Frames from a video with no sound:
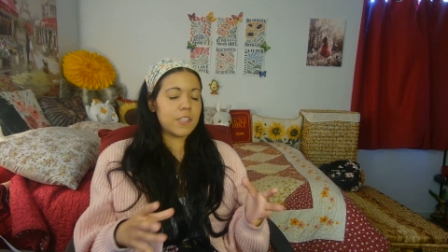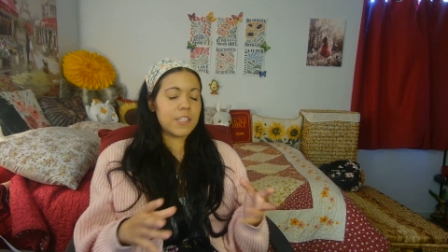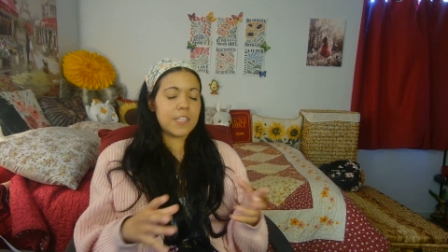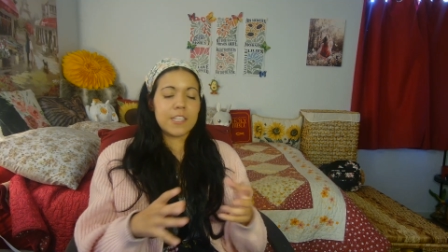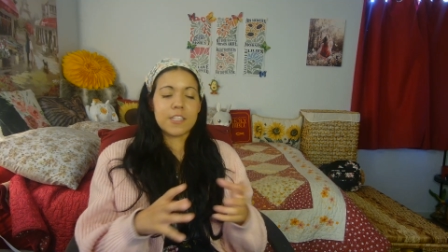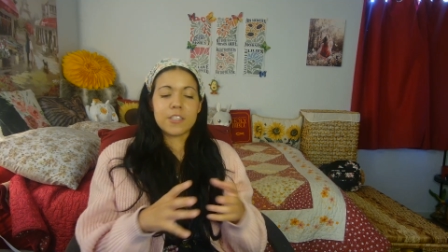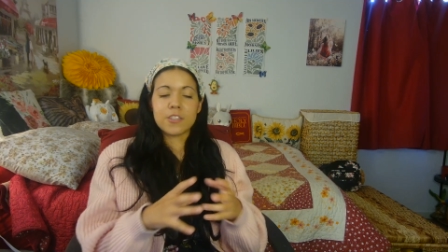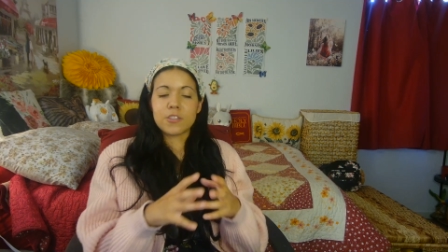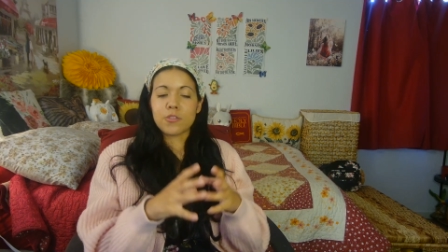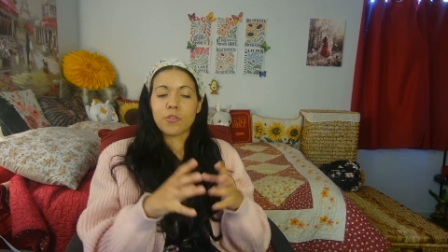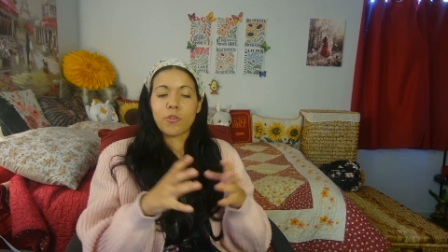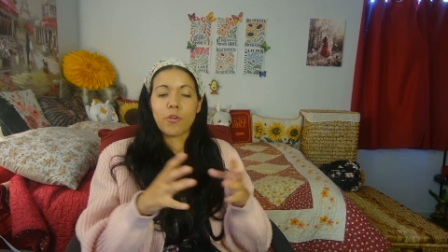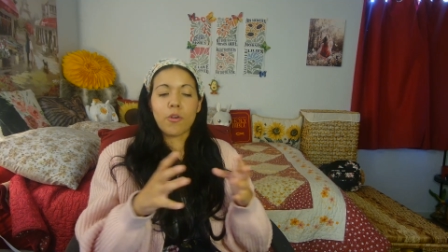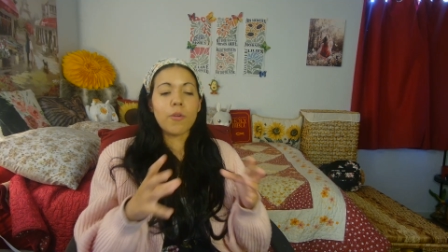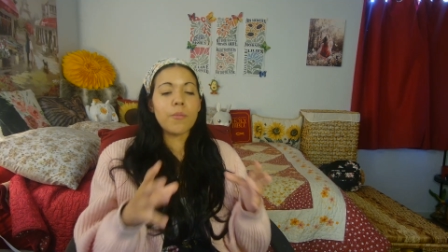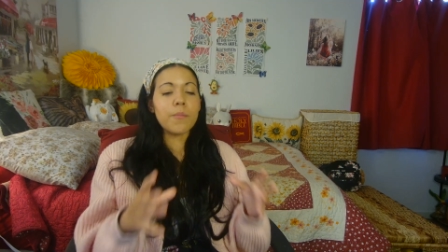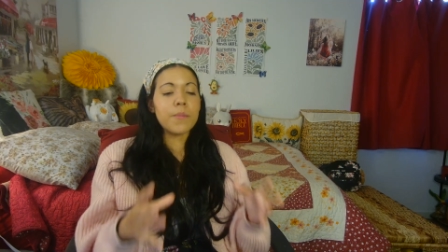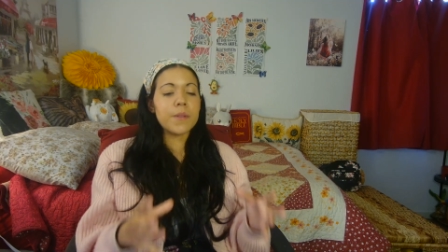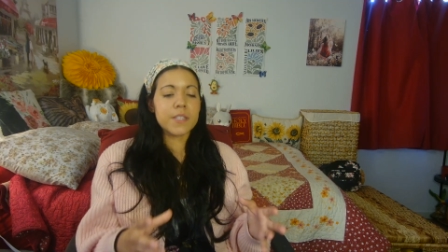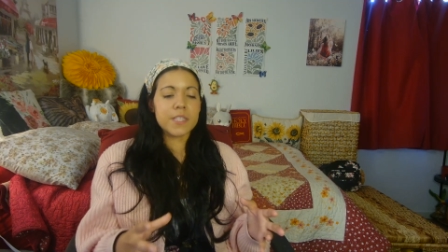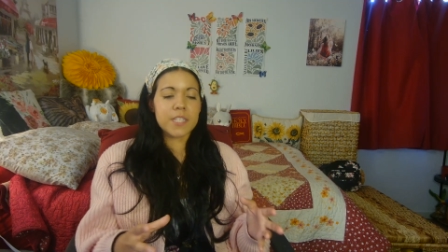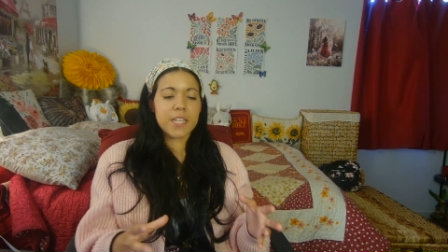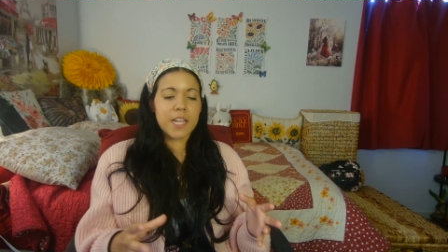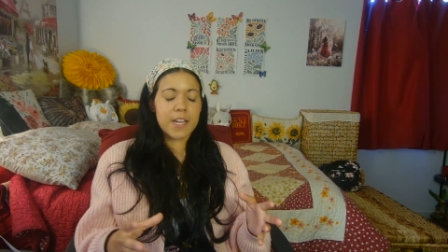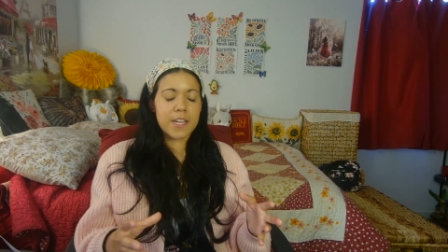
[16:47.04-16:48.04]
the
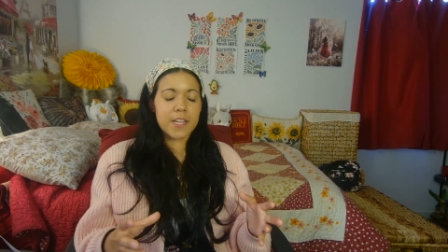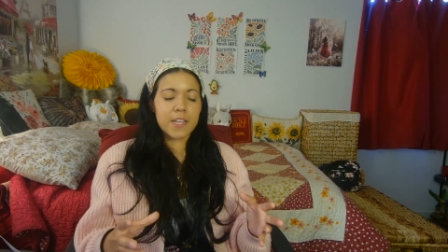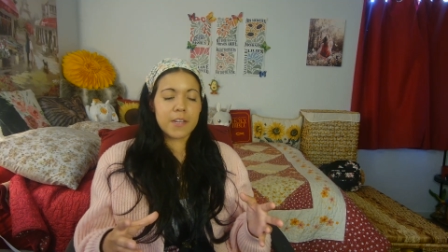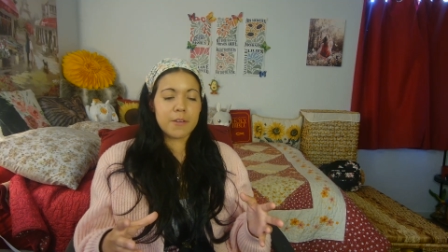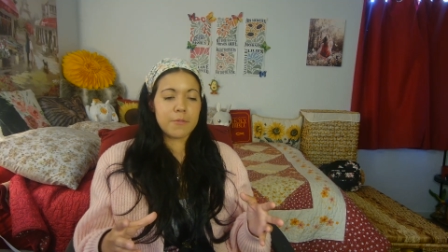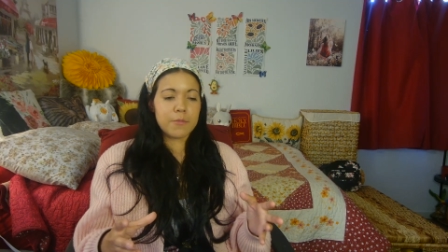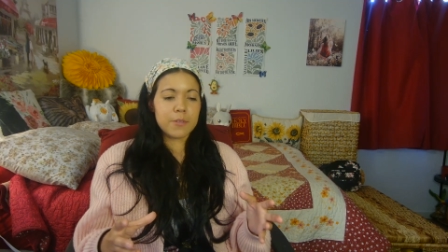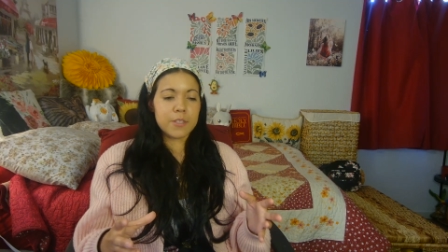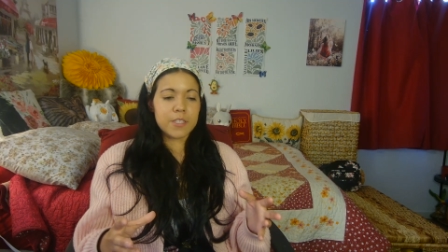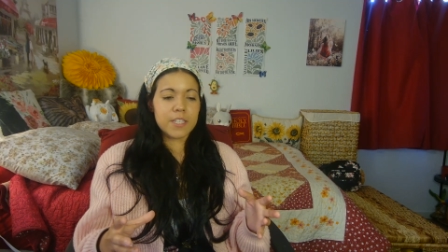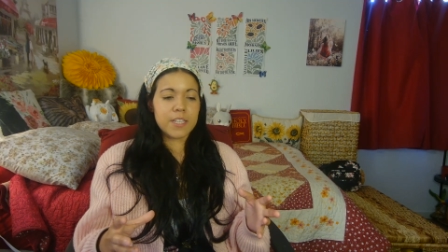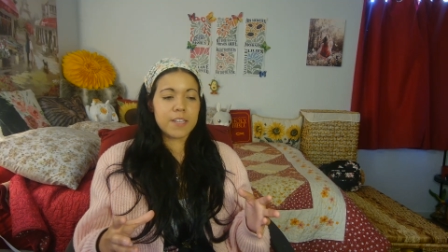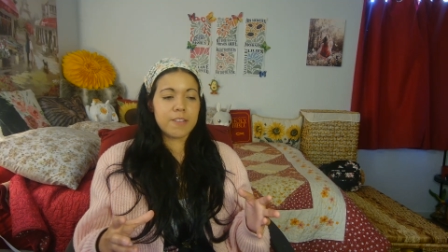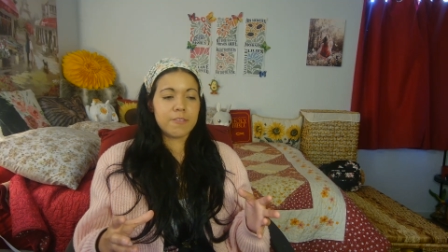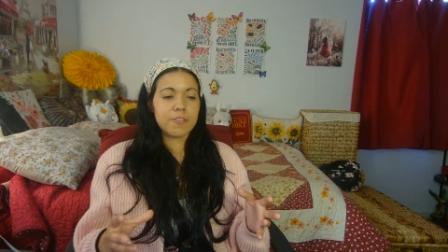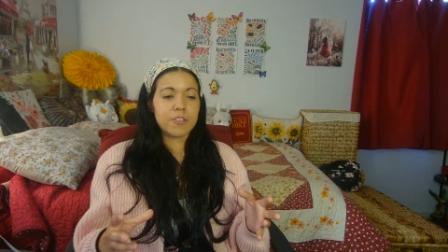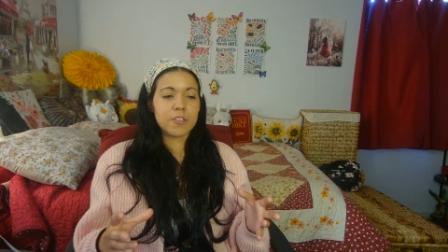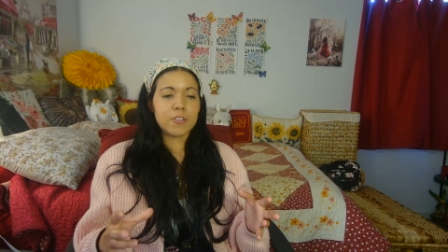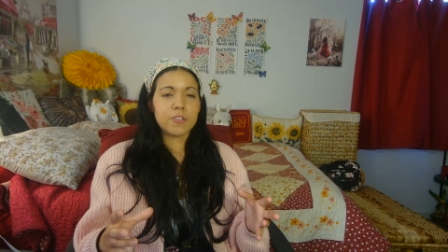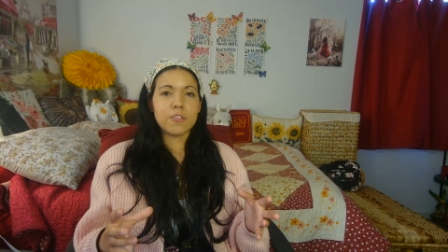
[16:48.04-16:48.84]
adornments that he received.